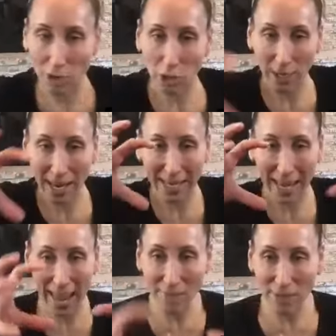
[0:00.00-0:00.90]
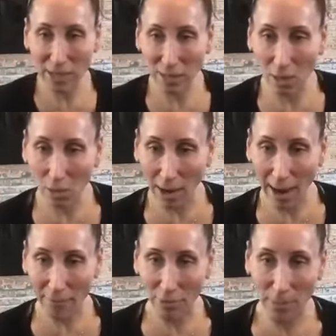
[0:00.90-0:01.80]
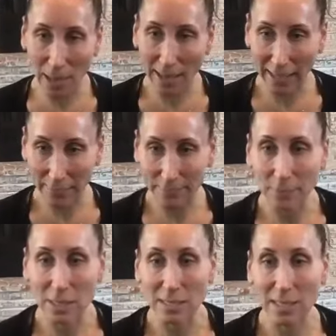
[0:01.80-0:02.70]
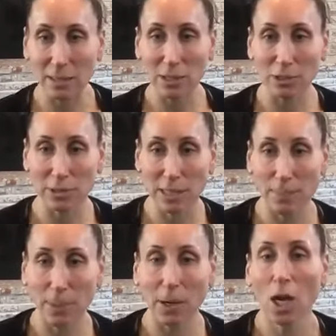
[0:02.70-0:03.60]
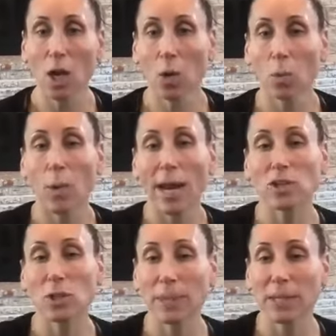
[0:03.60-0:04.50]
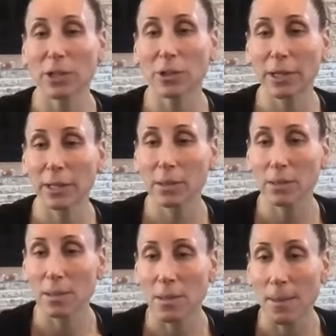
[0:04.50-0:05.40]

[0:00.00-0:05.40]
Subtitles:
So you're getting heavy in the lower half of the body. So sit a little deeper. Weight should be in your heels.